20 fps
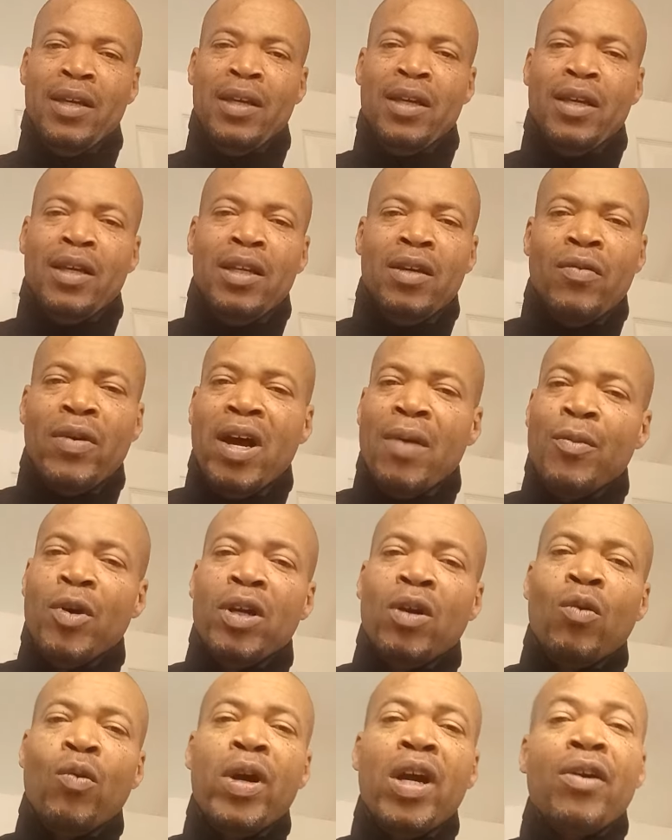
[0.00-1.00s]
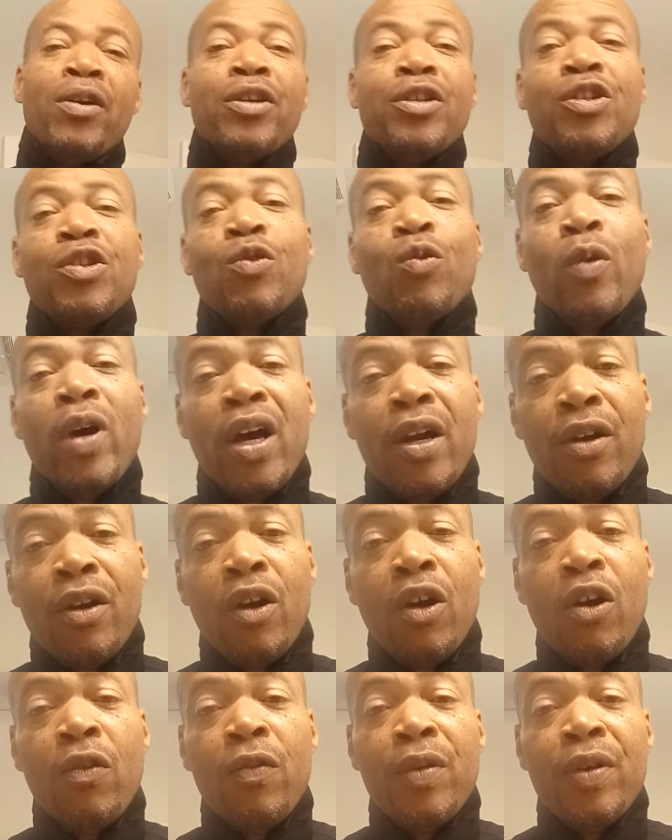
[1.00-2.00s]
Anyway, I'm going to wear a sweater
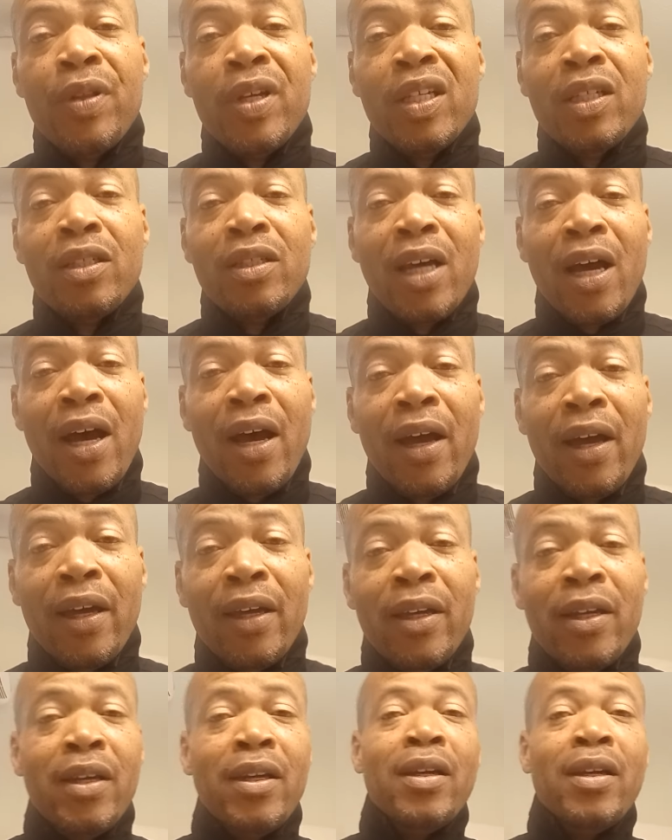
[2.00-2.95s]
over this tie.